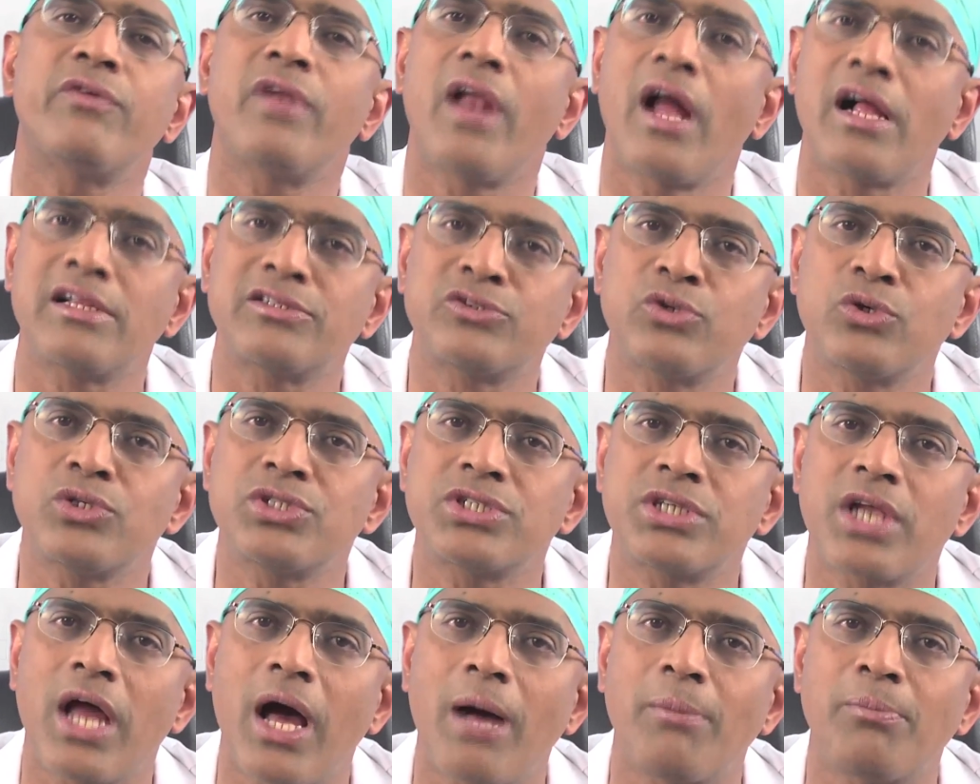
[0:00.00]
will also
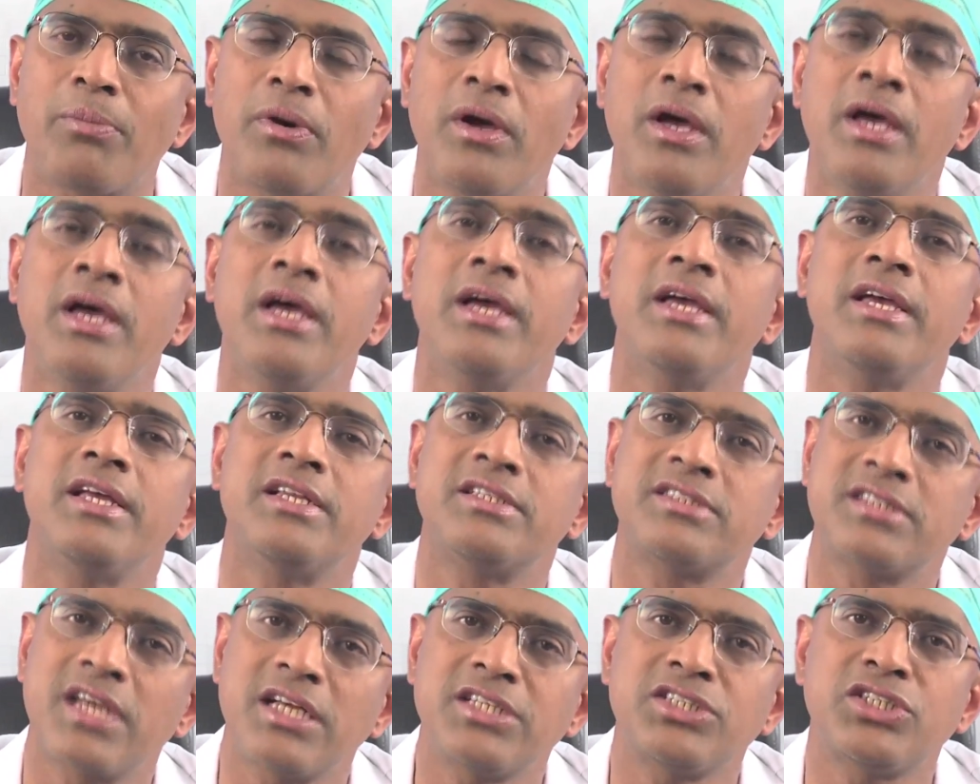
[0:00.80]
stop.
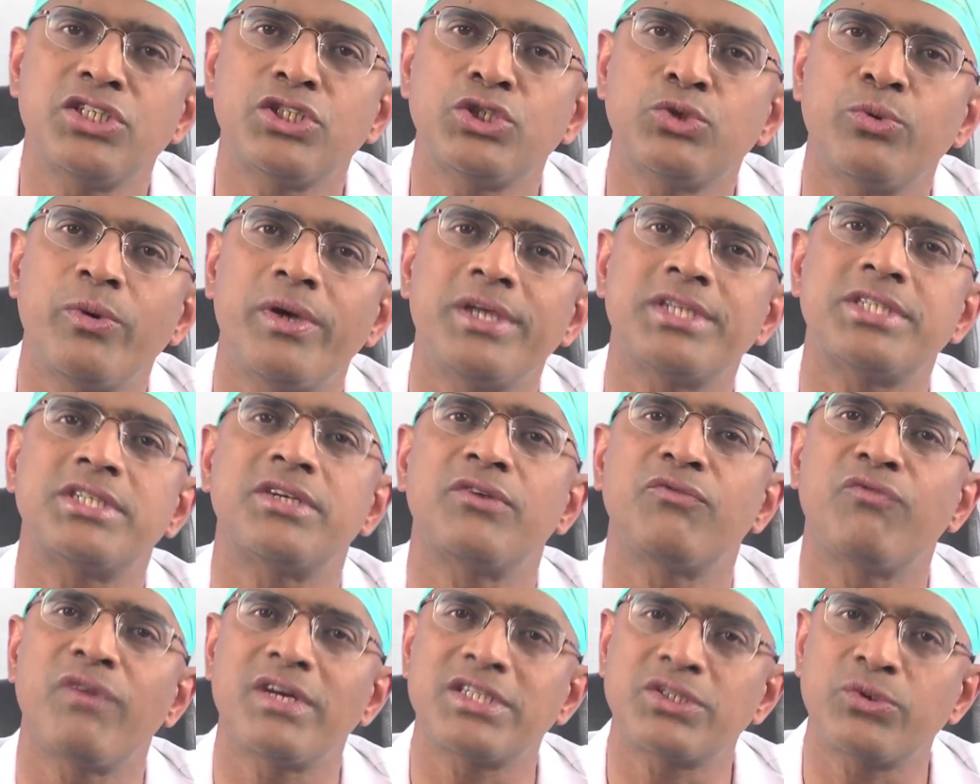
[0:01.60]
In such
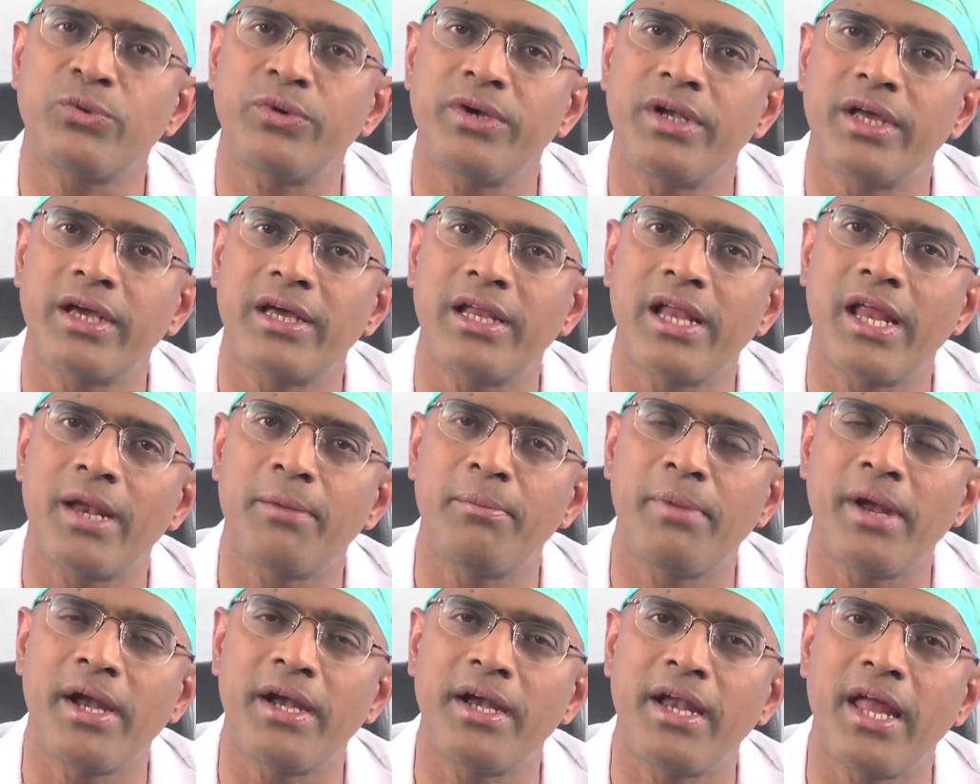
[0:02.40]
situation, first we declare
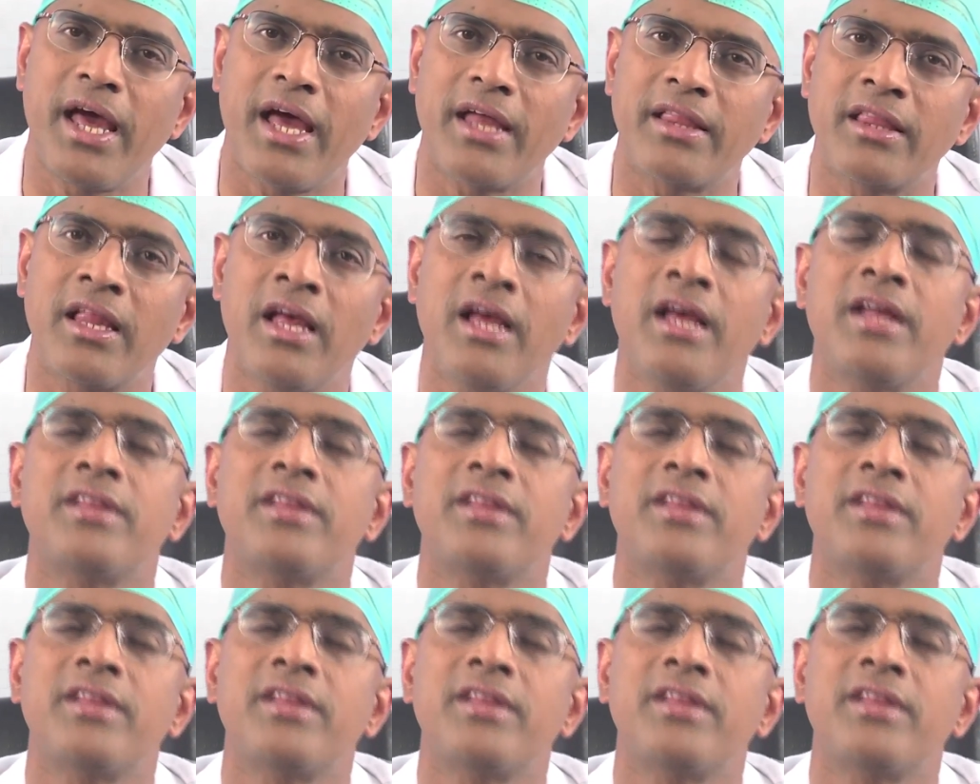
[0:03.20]
brain death,